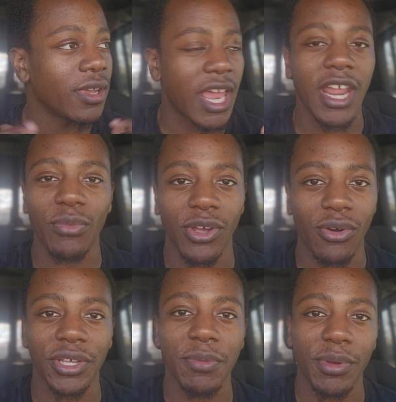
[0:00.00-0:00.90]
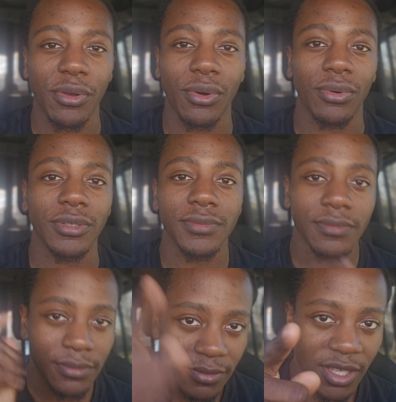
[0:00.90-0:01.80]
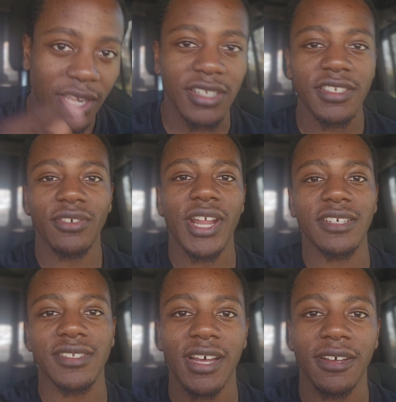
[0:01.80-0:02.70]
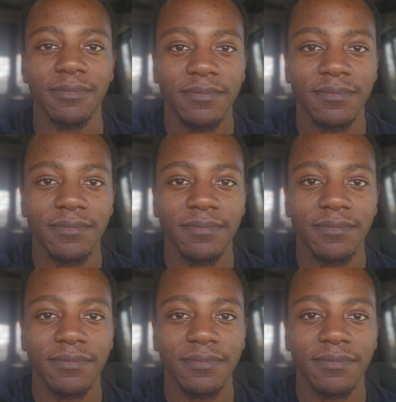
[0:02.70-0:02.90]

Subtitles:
and then we're gonna keep it going. Until next time.